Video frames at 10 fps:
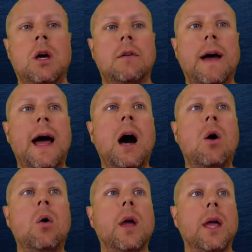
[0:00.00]
of
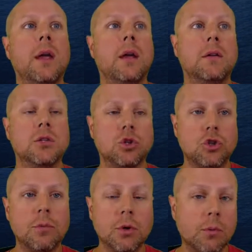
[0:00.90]
how a
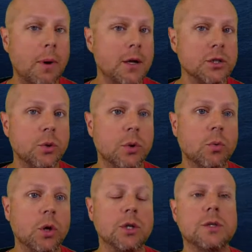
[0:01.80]
distributed repository
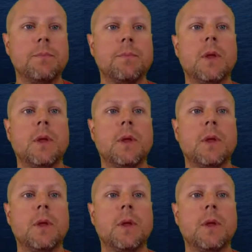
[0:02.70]
works.